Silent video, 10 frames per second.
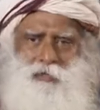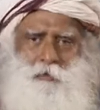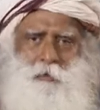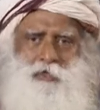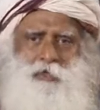
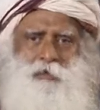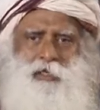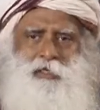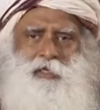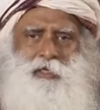
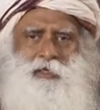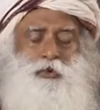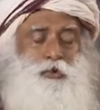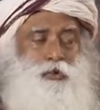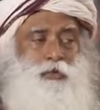responsibility,
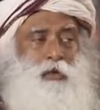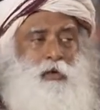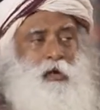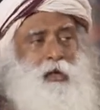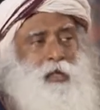you should
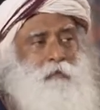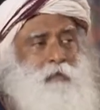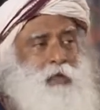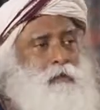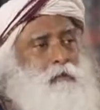not
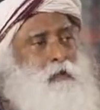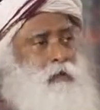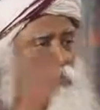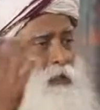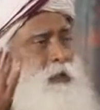claim an
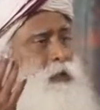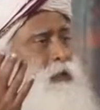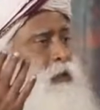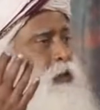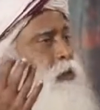authority
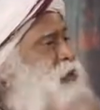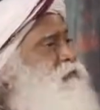over